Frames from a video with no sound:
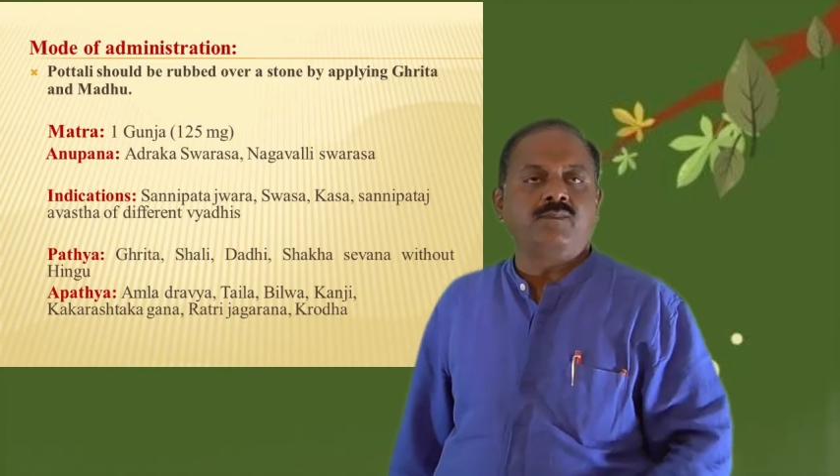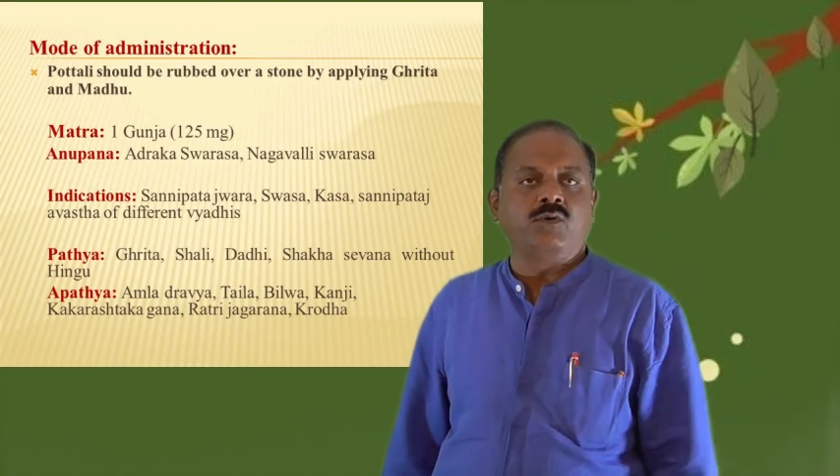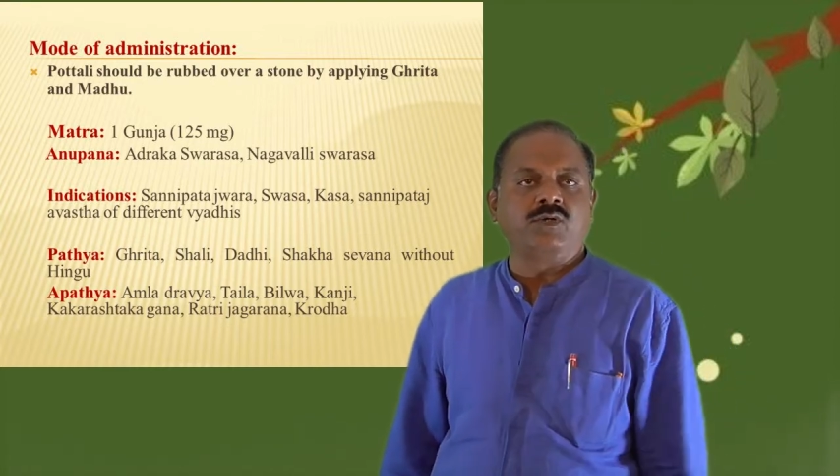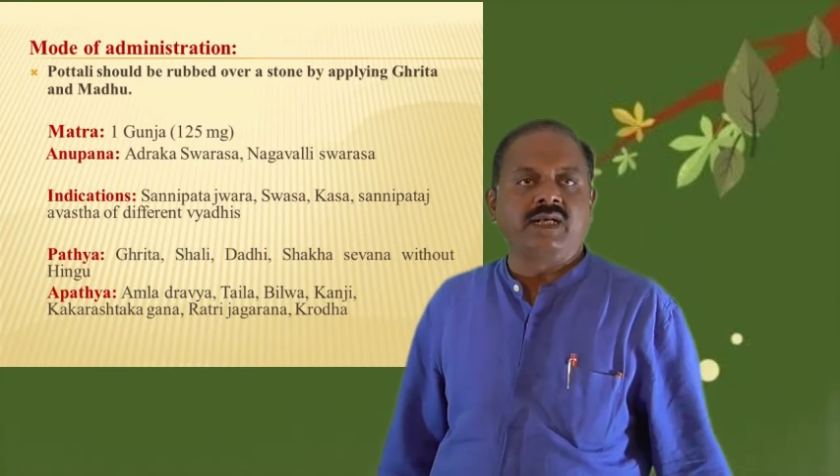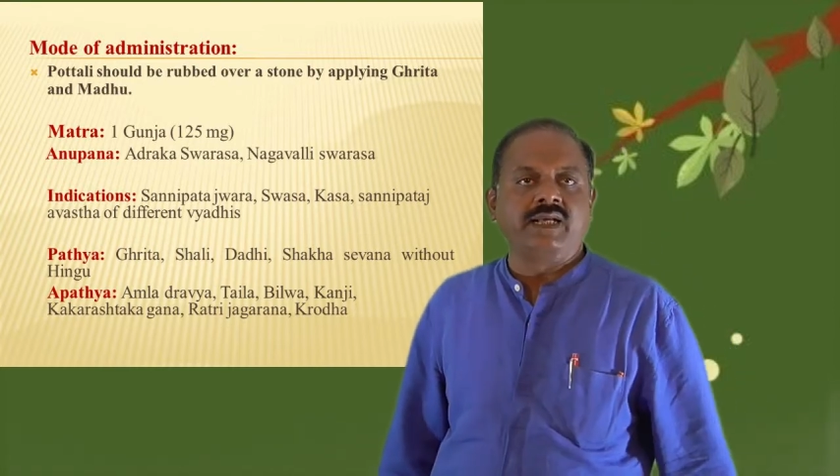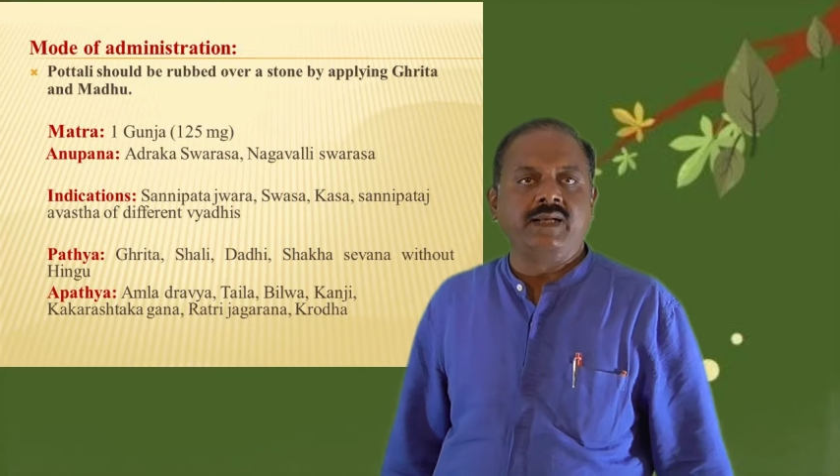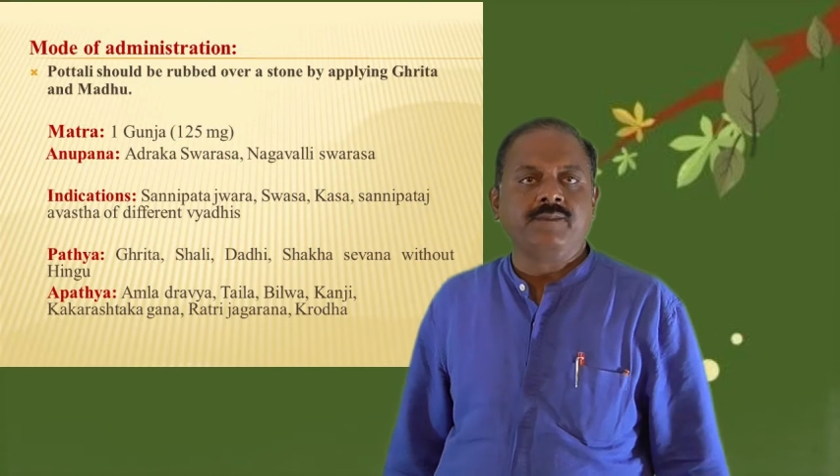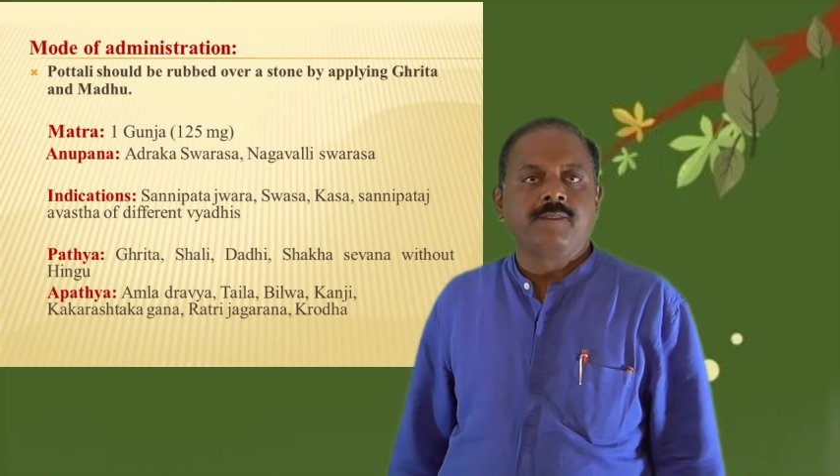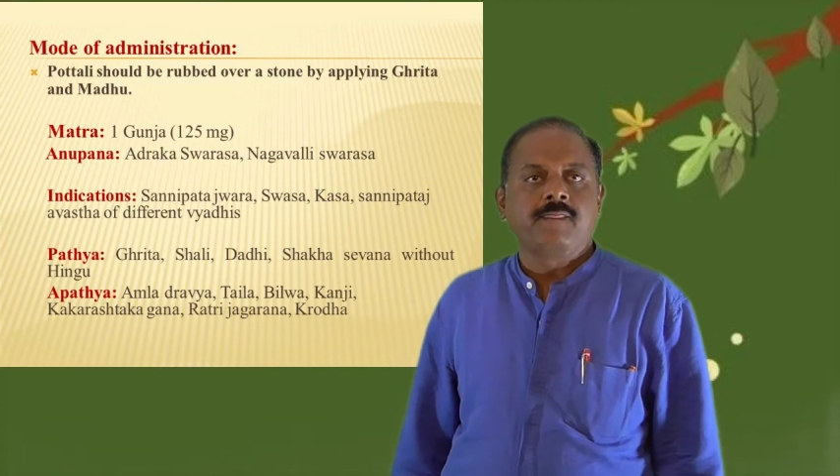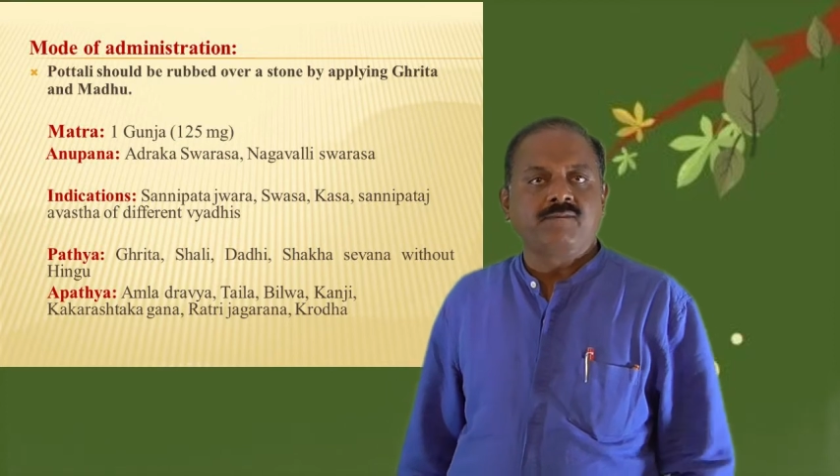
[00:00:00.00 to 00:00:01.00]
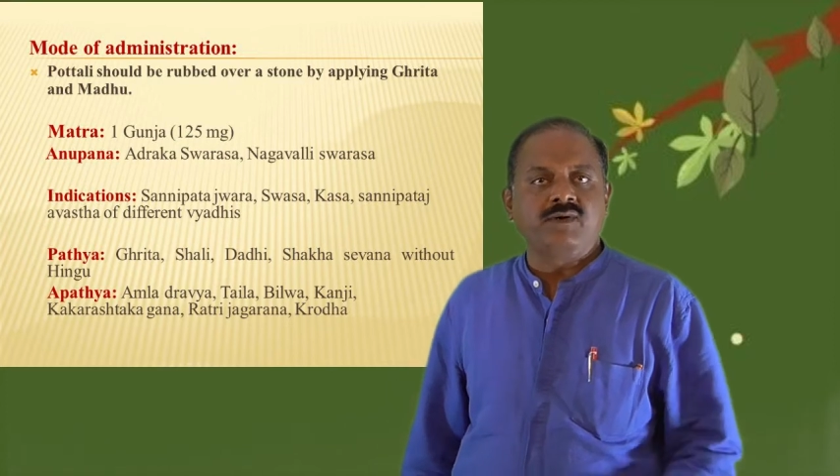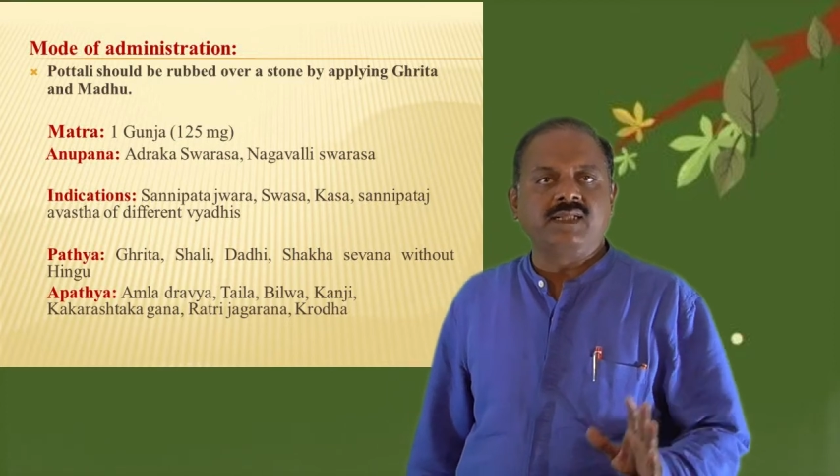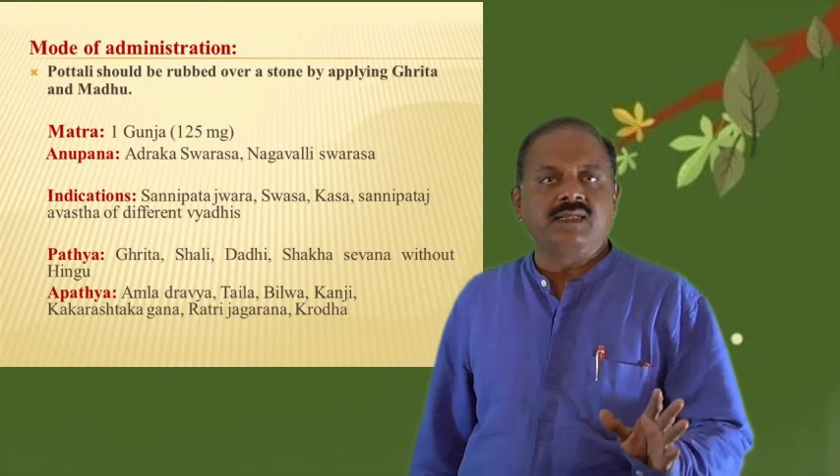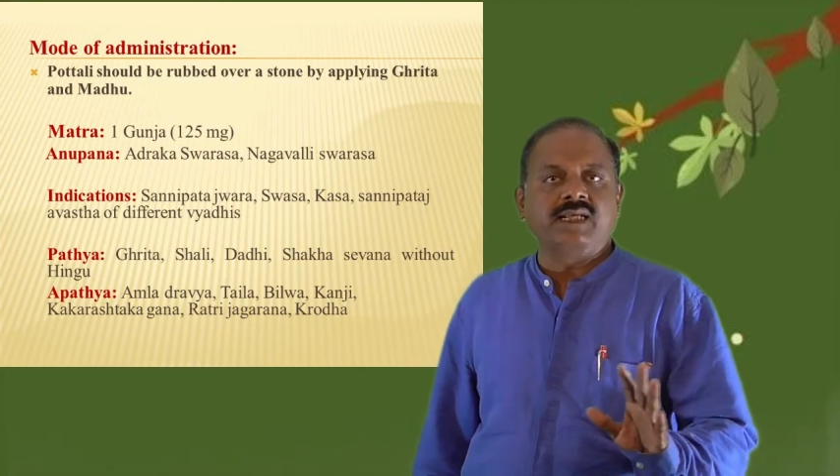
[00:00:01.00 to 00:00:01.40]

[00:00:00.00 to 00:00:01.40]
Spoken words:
Pottali for the